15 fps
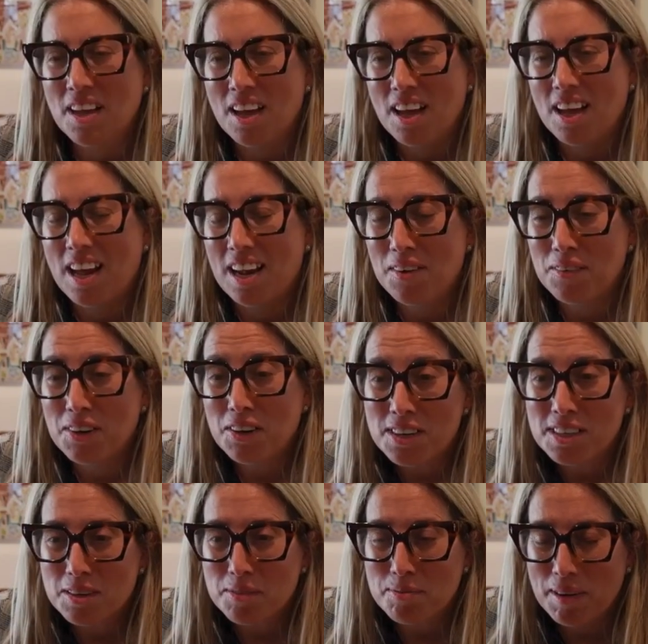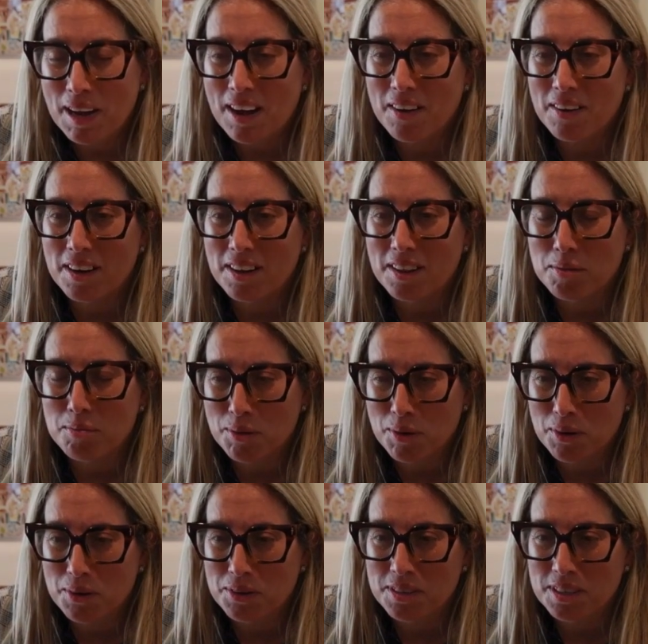And I'm curious about the
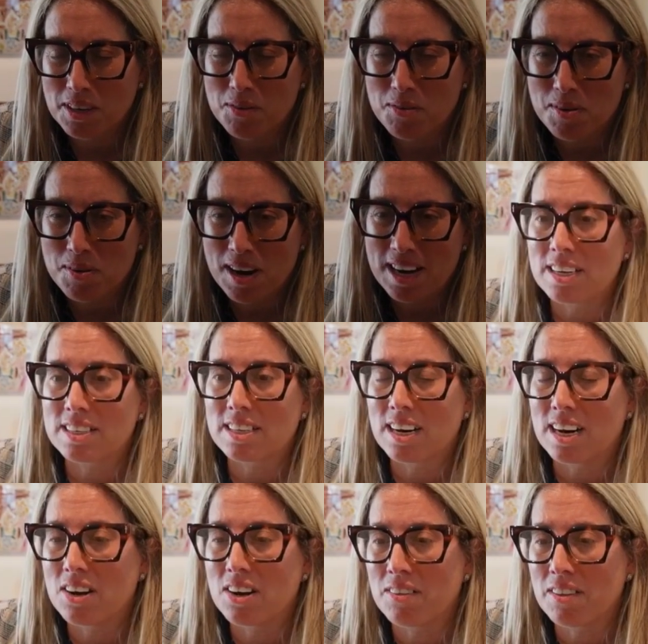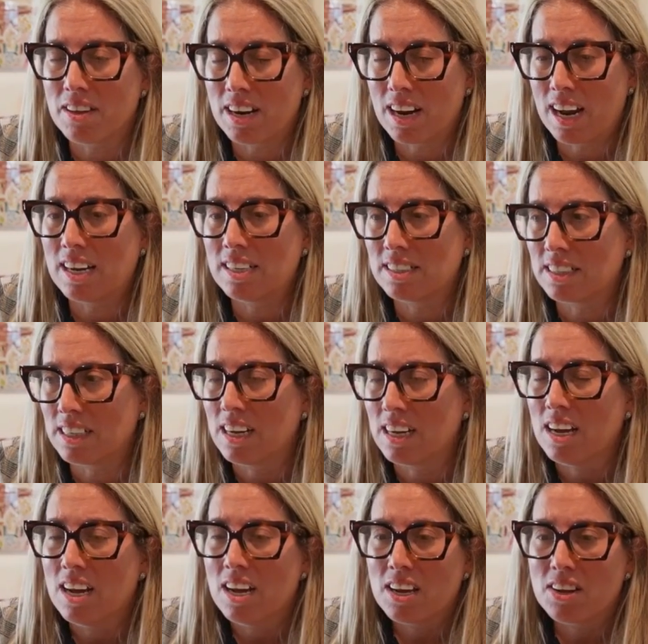produce in Hawaii. I know that Andy,
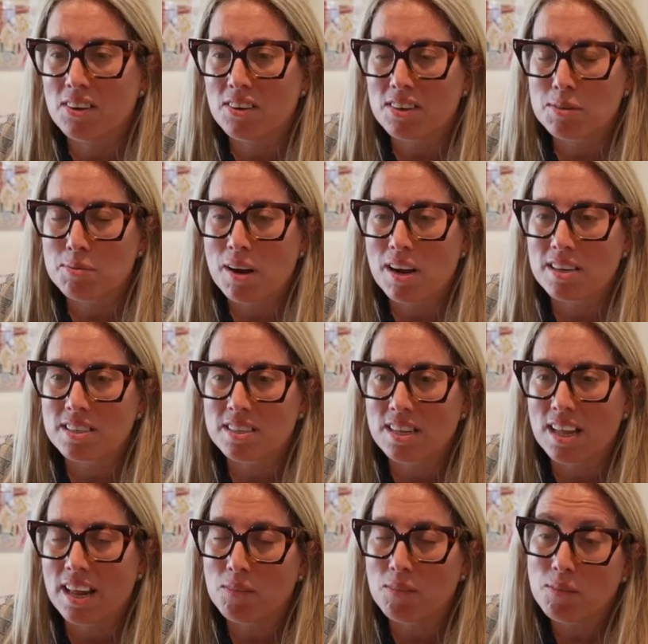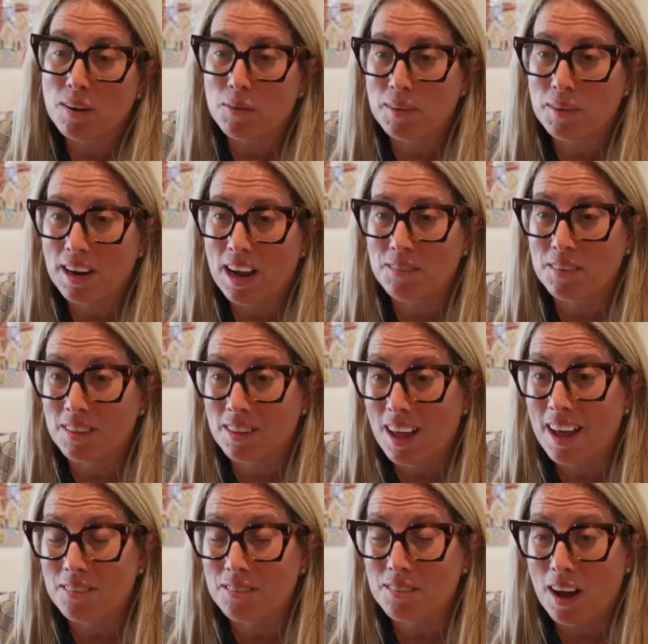expressed that, well, we have a
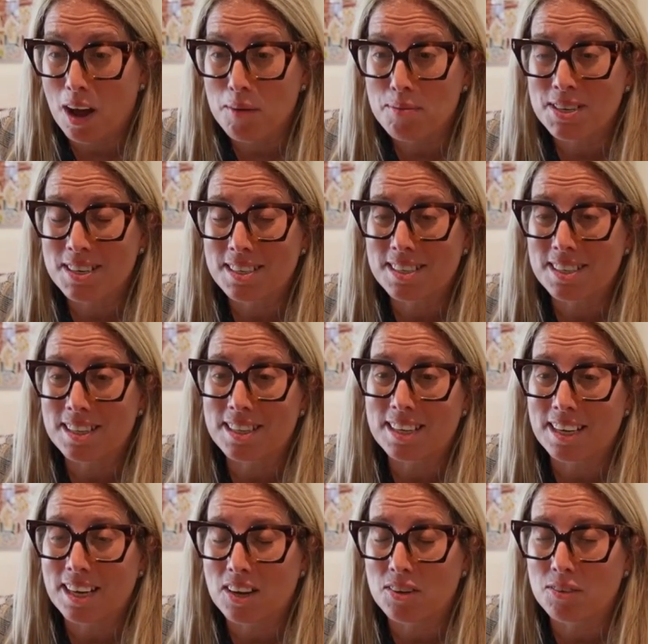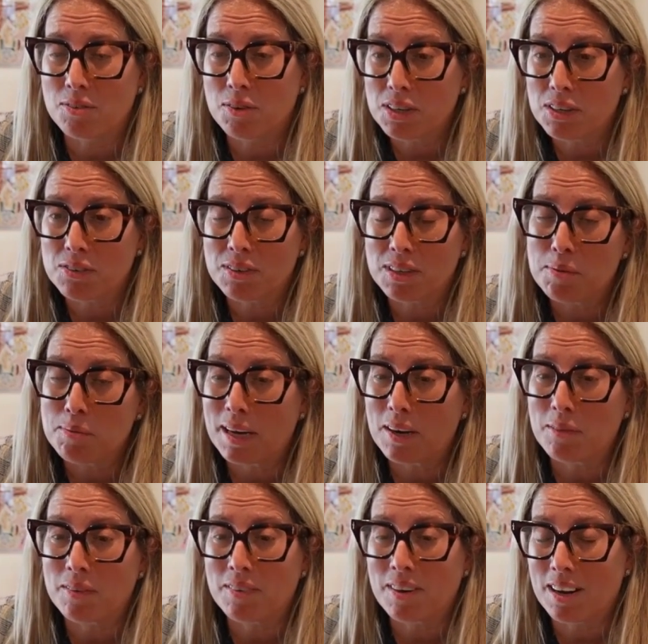lot of options to think. California is really big.
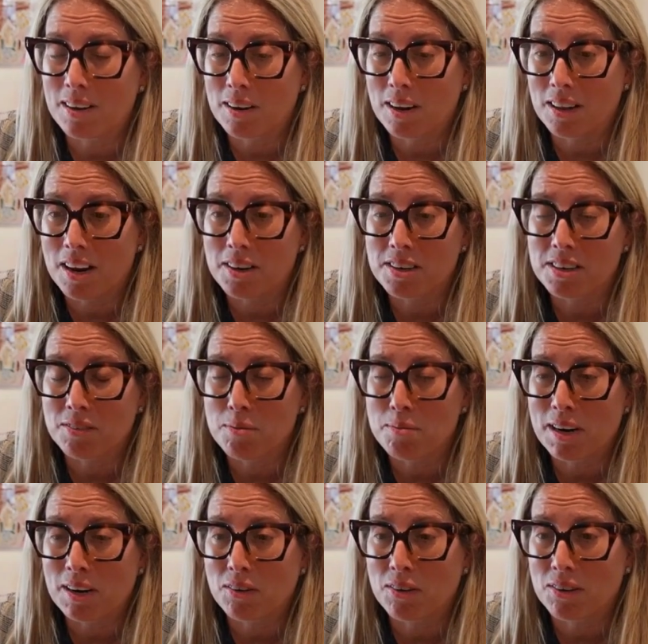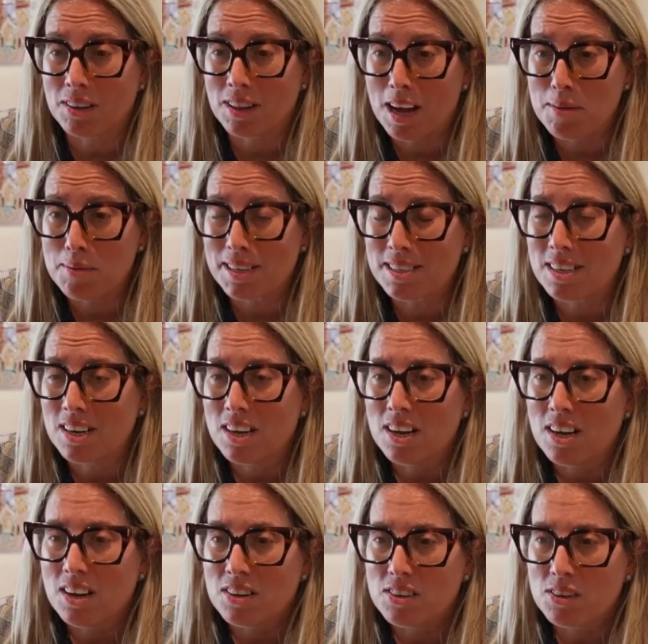We've got a lot of different microclimates.
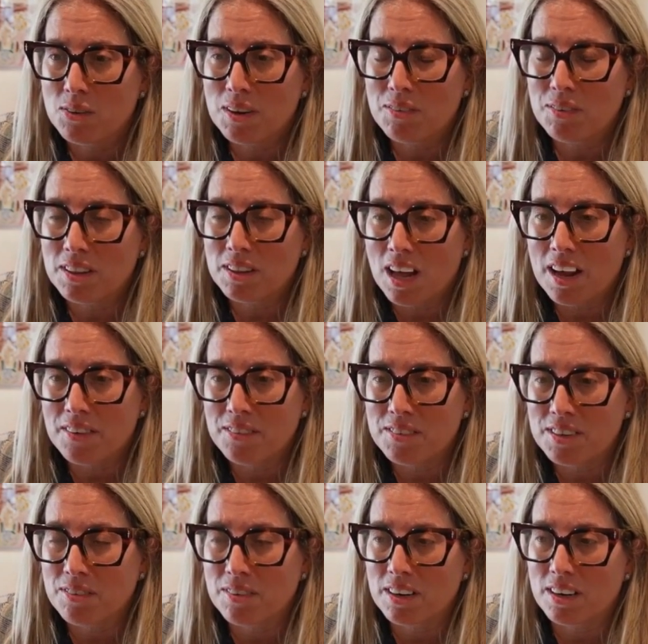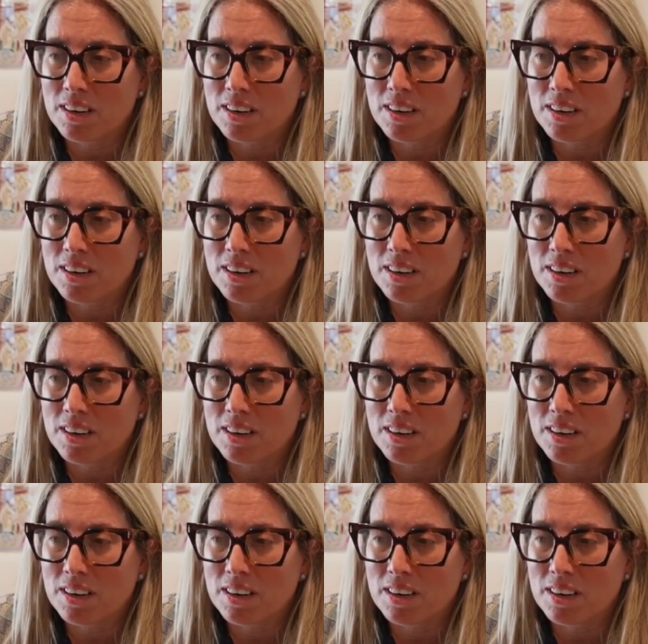So we have a lot of different